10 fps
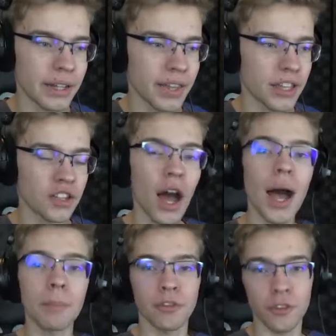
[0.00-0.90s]
the
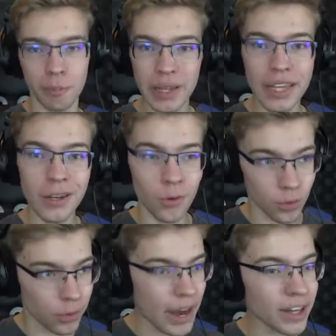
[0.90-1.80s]
top speed
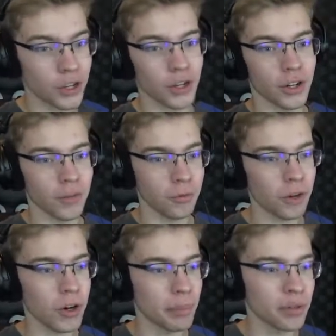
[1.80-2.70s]
record
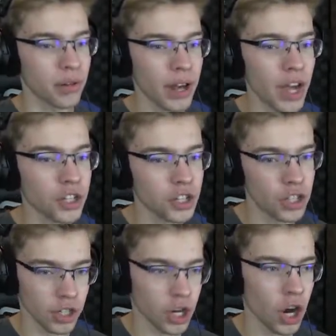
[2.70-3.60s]
for a
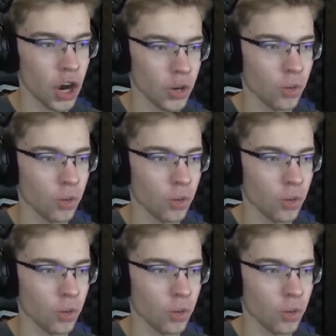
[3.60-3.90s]
production car